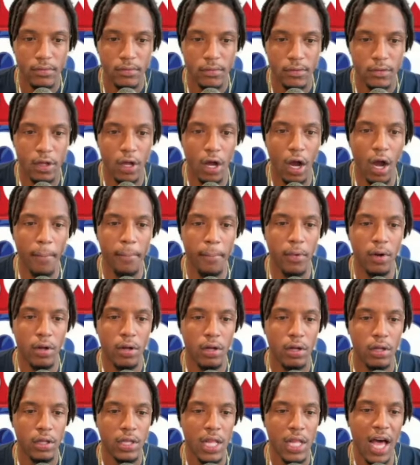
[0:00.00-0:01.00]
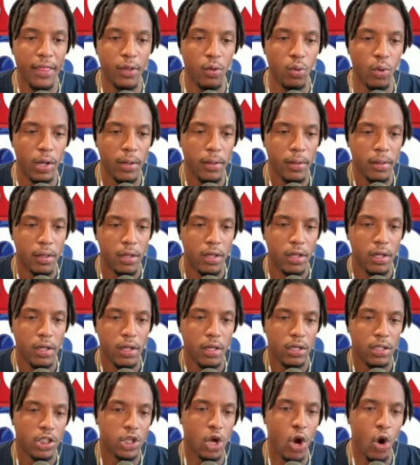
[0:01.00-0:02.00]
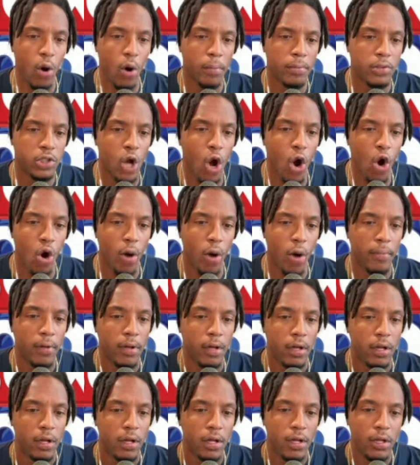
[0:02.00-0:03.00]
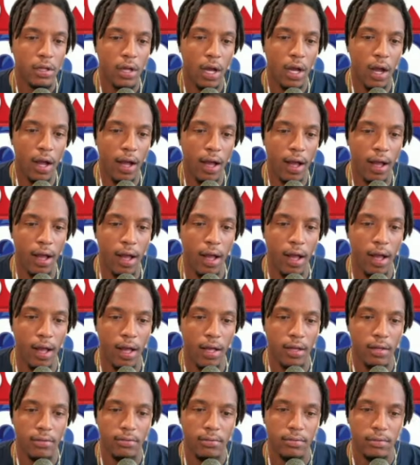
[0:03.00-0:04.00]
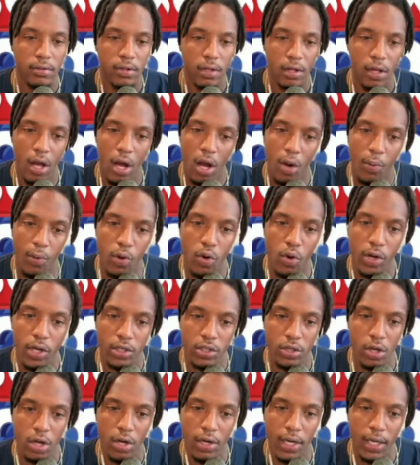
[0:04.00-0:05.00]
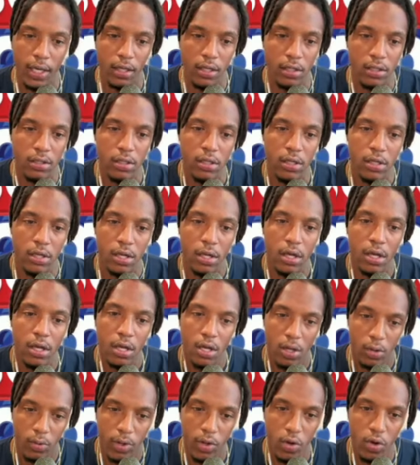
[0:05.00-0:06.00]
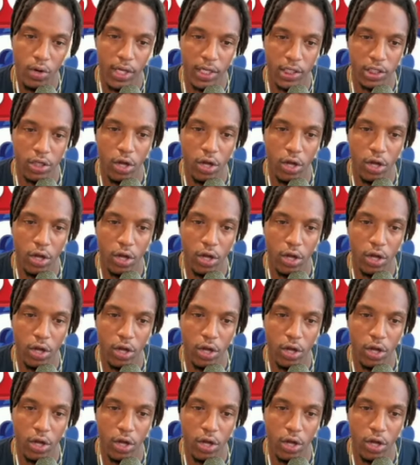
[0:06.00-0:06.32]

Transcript: Up, another one. Show him, show him. Uh, oh, we gonna get y'all niggas. We gonna get y'all